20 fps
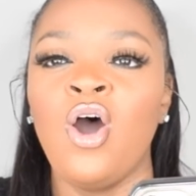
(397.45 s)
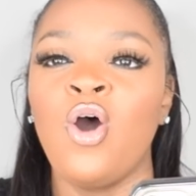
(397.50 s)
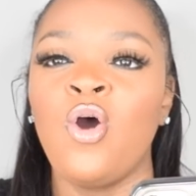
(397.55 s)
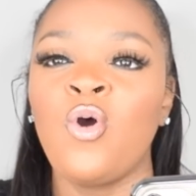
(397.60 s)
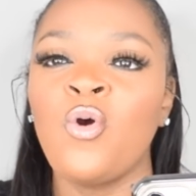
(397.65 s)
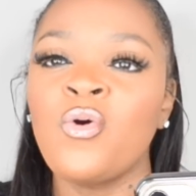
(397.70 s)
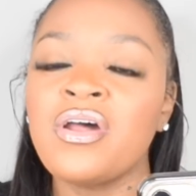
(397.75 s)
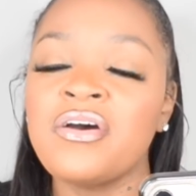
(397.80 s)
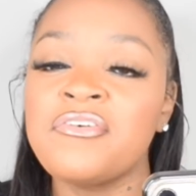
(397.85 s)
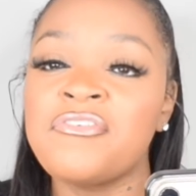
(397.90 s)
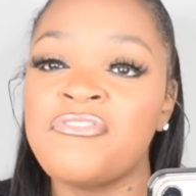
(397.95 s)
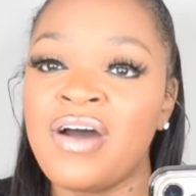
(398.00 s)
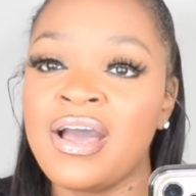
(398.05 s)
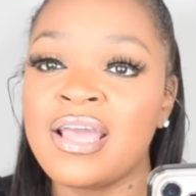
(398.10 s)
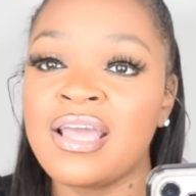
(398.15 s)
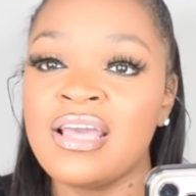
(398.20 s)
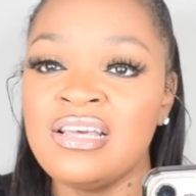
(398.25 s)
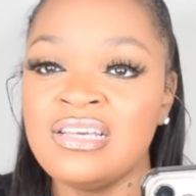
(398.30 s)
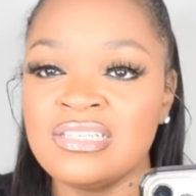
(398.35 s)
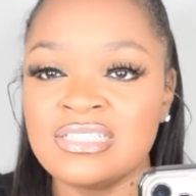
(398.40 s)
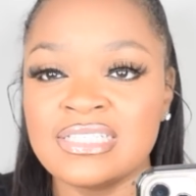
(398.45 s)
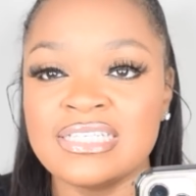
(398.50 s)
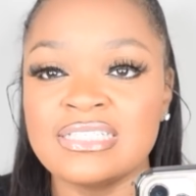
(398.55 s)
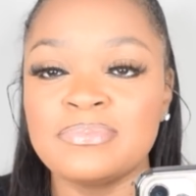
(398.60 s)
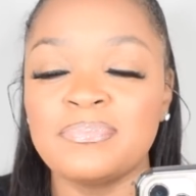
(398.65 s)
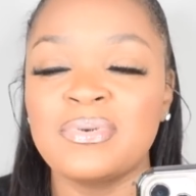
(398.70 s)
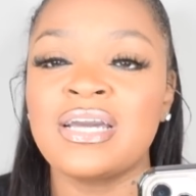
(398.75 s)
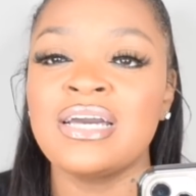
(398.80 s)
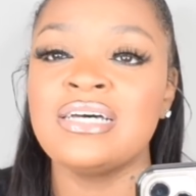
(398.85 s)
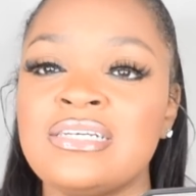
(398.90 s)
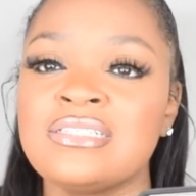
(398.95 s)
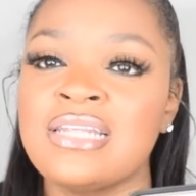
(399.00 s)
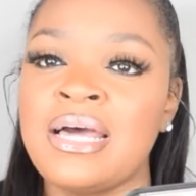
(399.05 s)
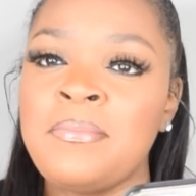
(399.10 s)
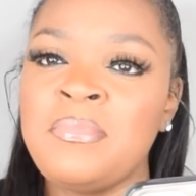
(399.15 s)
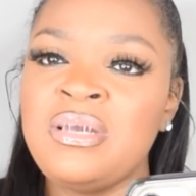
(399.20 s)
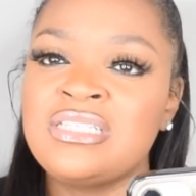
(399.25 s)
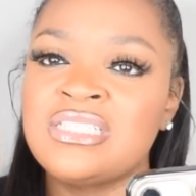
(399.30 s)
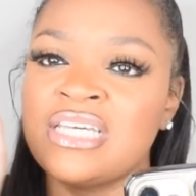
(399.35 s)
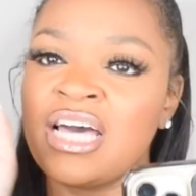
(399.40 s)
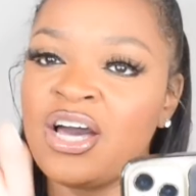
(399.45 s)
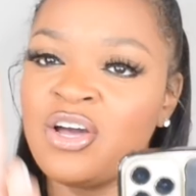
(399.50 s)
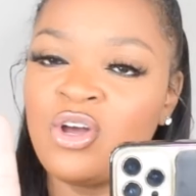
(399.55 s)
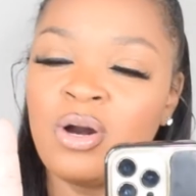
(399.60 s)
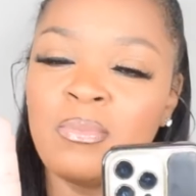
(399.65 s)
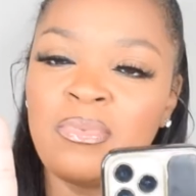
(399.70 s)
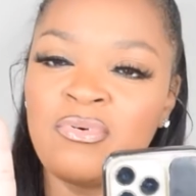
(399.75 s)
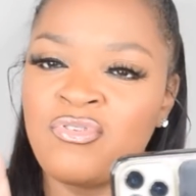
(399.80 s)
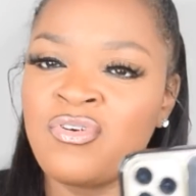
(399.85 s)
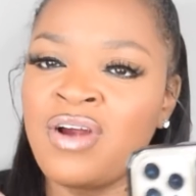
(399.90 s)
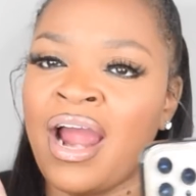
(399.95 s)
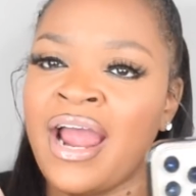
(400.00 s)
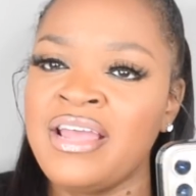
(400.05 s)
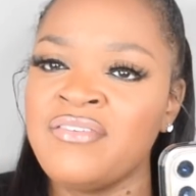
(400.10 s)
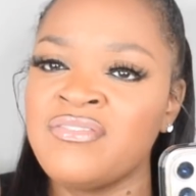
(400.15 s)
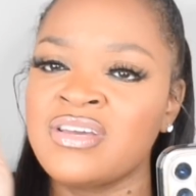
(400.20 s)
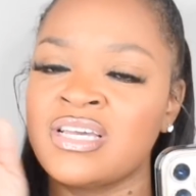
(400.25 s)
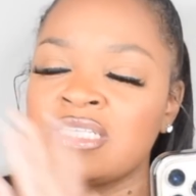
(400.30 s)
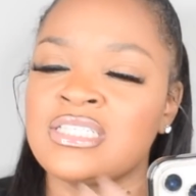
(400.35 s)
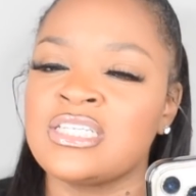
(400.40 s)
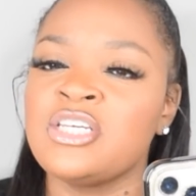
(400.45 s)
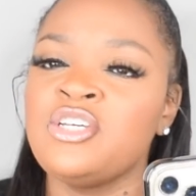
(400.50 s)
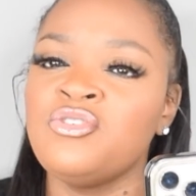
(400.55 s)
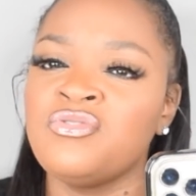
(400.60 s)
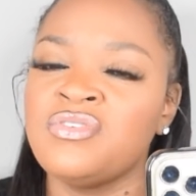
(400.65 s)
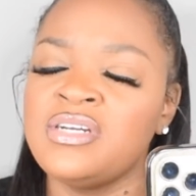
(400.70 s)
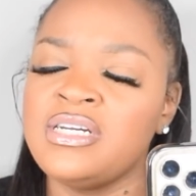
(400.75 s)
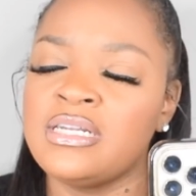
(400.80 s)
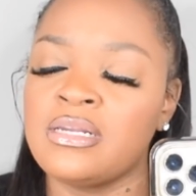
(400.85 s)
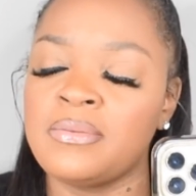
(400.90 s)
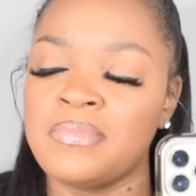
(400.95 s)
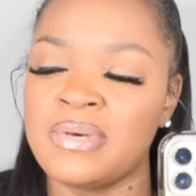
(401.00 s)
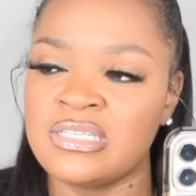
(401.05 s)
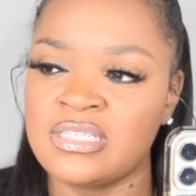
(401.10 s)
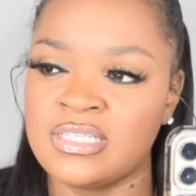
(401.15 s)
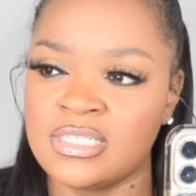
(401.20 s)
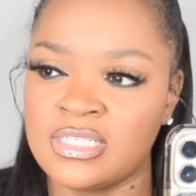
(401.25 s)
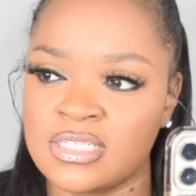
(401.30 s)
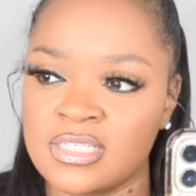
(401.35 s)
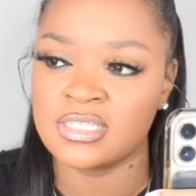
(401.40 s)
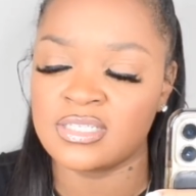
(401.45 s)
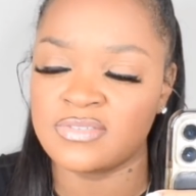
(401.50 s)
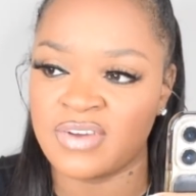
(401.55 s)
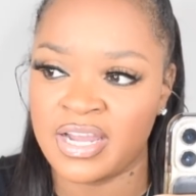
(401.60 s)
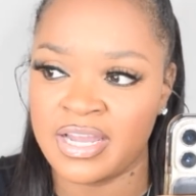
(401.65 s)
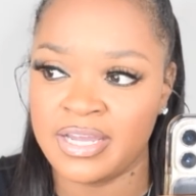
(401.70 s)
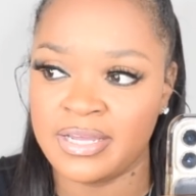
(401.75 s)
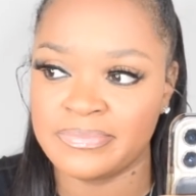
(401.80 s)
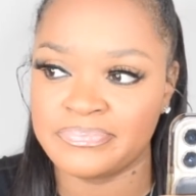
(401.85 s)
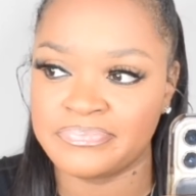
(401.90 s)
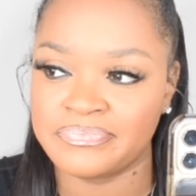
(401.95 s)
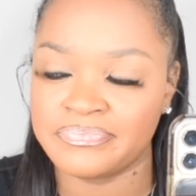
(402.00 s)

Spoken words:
who the fuck is this? Because let me tell y'all, before I even continue reading the messages, right?